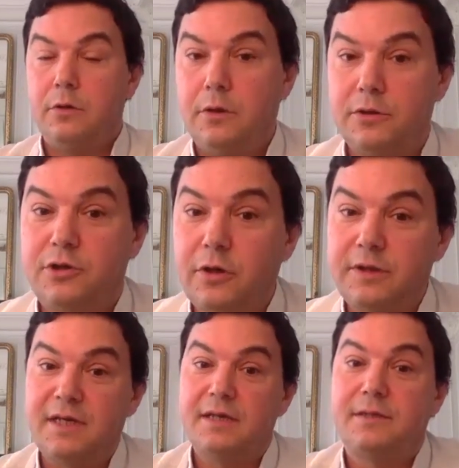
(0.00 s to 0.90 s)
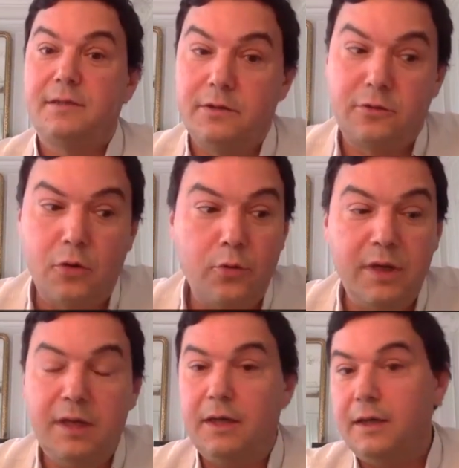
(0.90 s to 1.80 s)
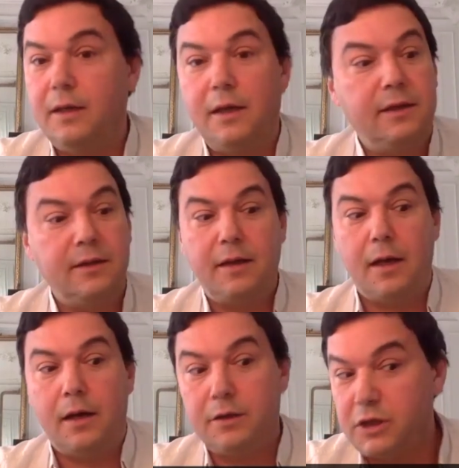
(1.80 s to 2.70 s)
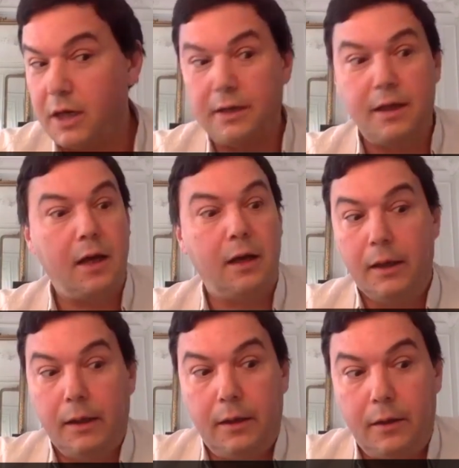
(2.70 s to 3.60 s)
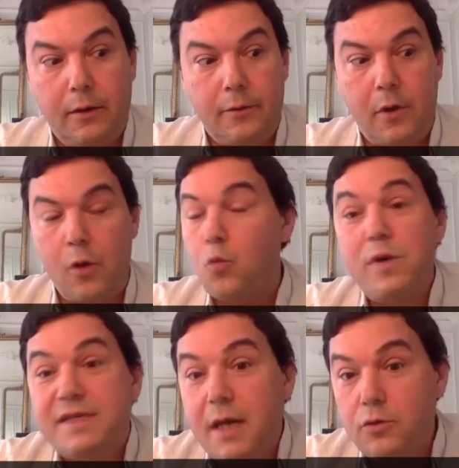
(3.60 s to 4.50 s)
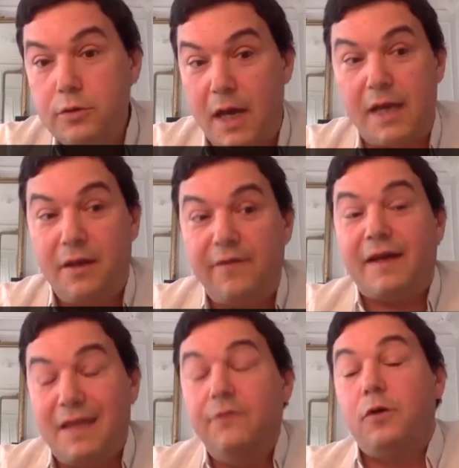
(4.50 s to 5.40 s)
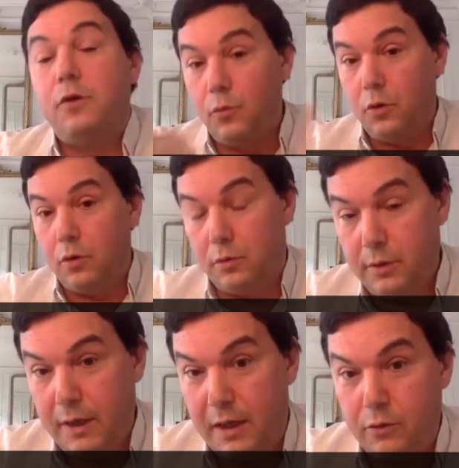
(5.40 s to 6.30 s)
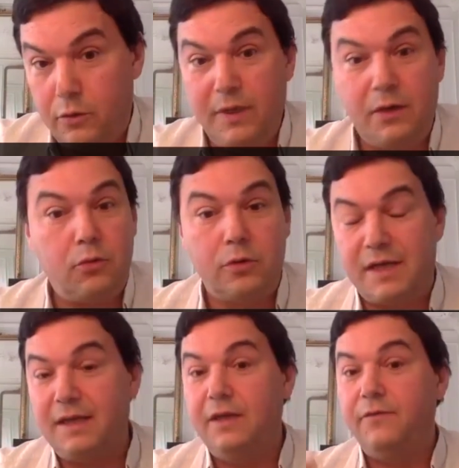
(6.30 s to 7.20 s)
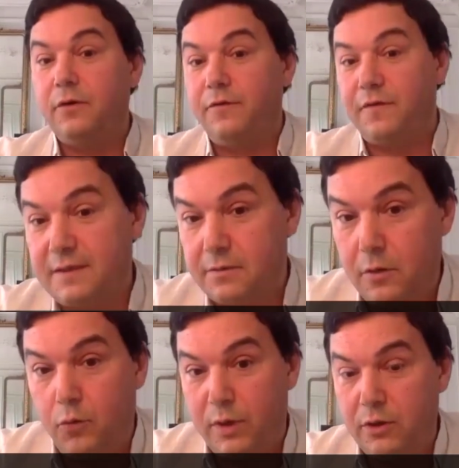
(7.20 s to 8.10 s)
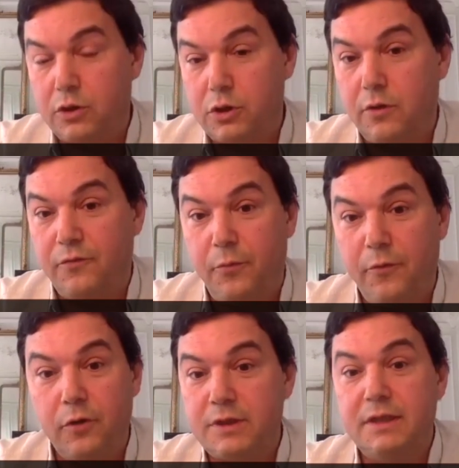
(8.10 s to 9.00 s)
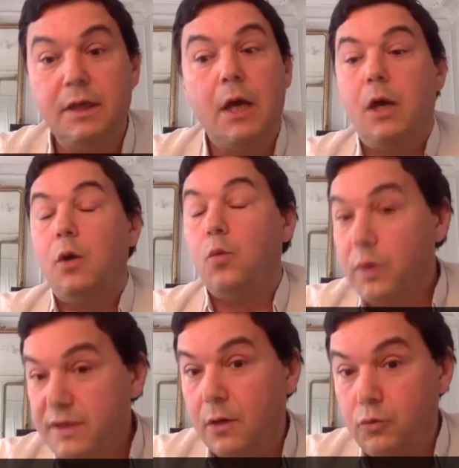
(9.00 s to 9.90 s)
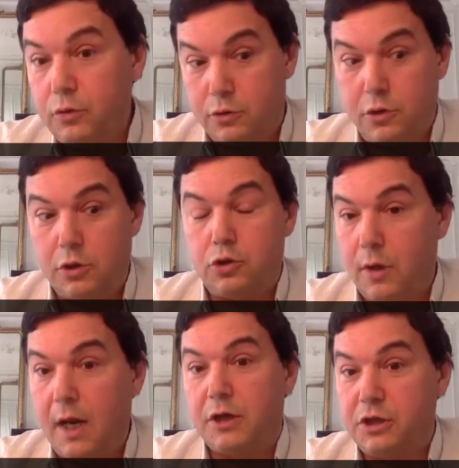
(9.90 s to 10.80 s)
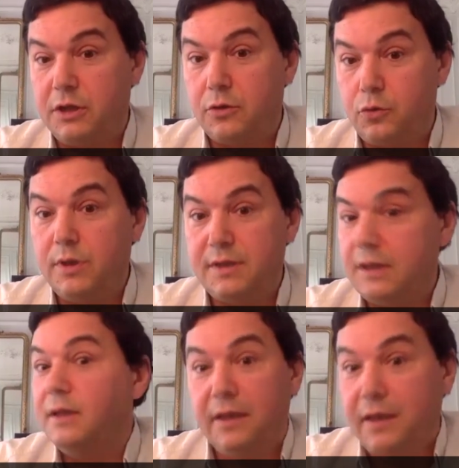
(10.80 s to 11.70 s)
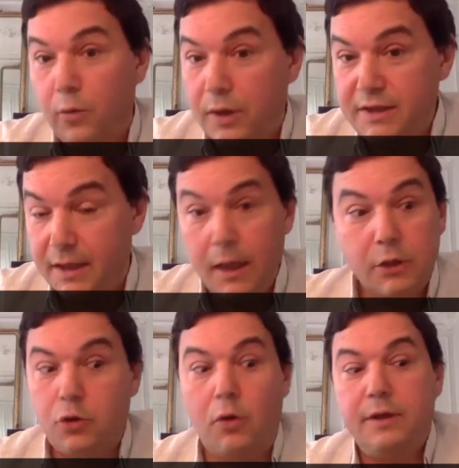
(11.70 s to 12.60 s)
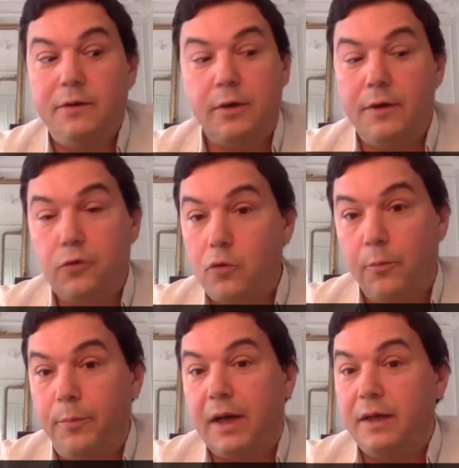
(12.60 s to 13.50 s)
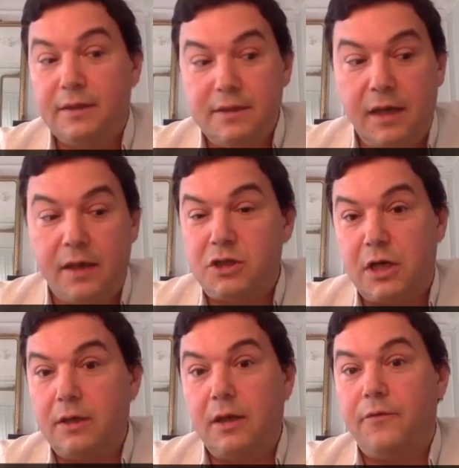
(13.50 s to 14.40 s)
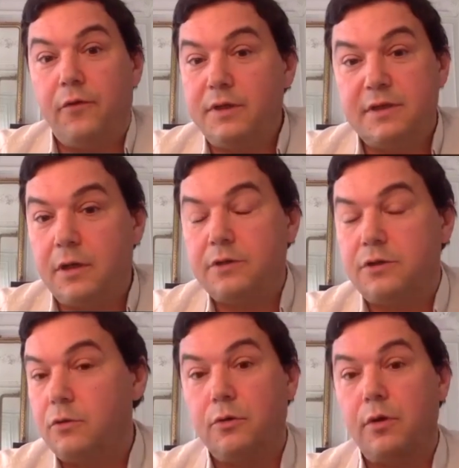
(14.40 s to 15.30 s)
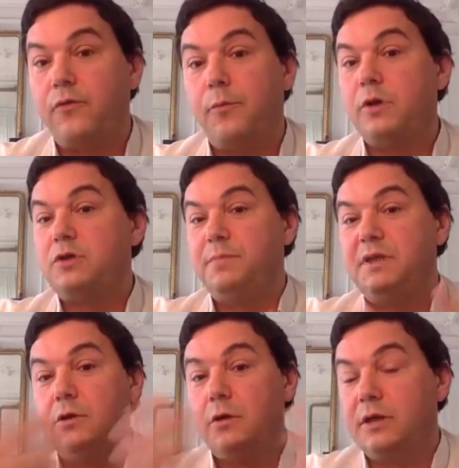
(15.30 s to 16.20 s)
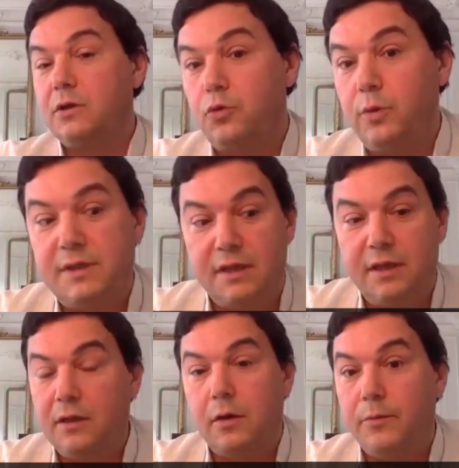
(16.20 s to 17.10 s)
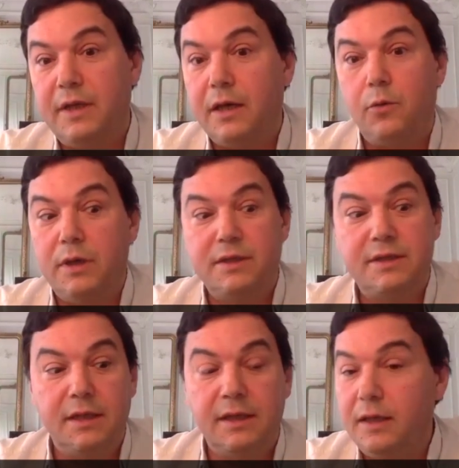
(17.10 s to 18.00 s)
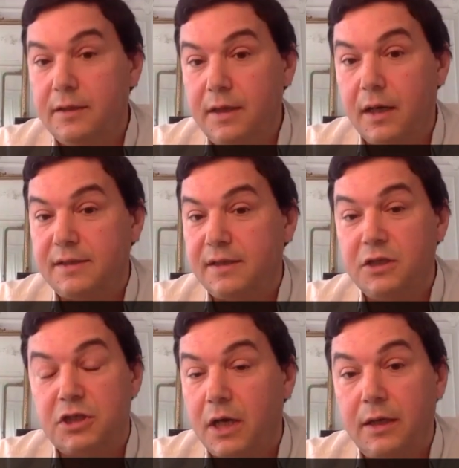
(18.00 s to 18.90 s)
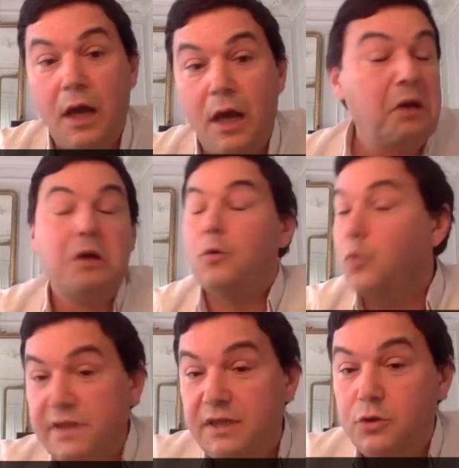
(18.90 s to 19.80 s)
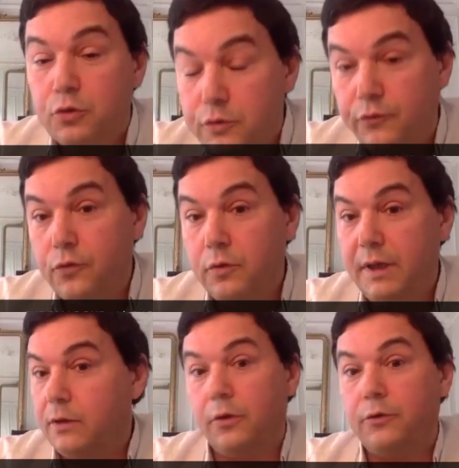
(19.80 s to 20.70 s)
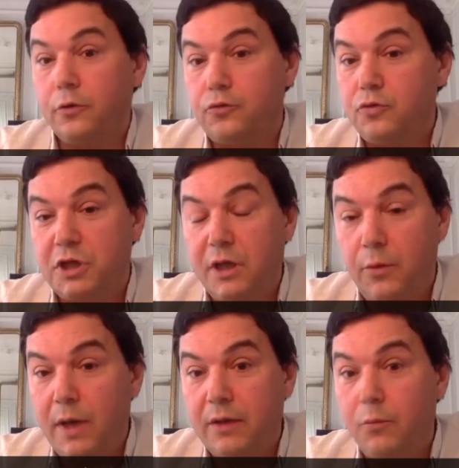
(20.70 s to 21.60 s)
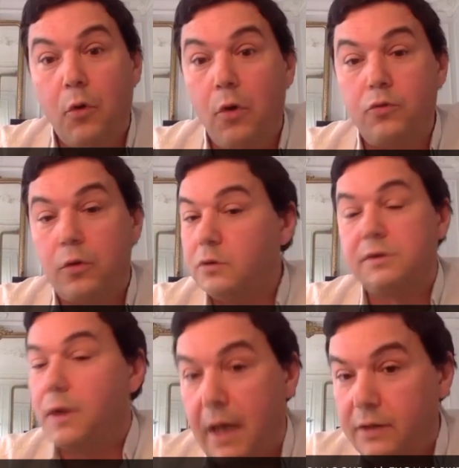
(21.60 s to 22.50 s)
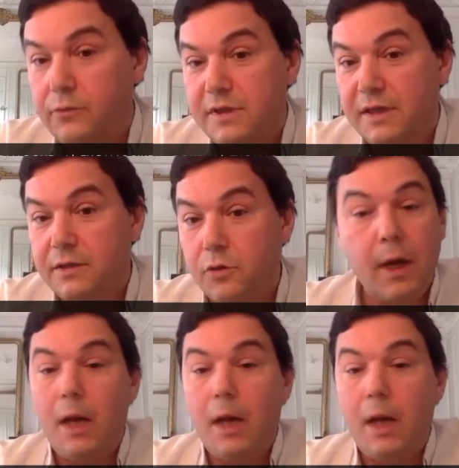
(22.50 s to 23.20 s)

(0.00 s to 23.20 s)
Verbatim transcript: success story in India, China, uh, uh, without, and in fact, even more economic growth and even faster reduction of poverty without such a large increase in inequality. So, you know, if you compare India and China, for instance, you know, you have a much bigger increase in income inequality in India than in China. Was it useful in order to generate more growth? I don't think so.